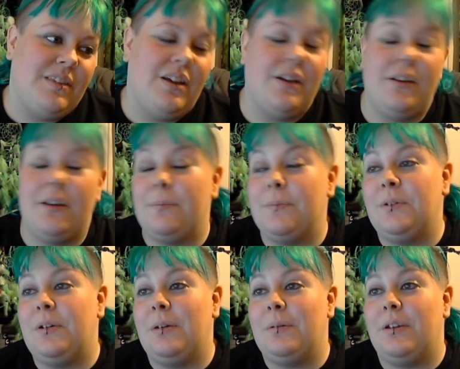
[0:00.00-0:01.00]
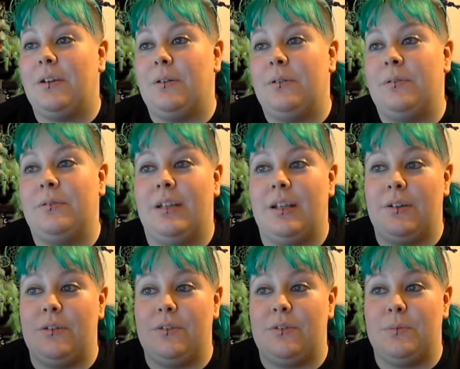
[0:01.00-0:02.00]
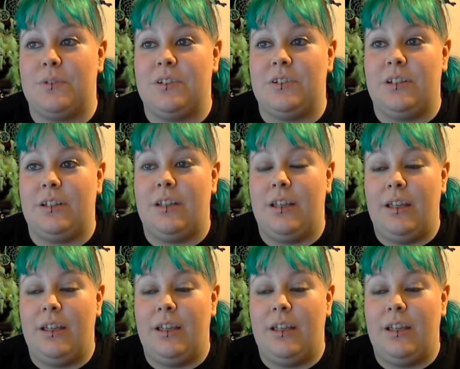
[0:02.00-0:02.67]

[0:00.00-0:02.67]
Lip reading: Alright, well, I'm gonna go and I'm gonna do some more stitching,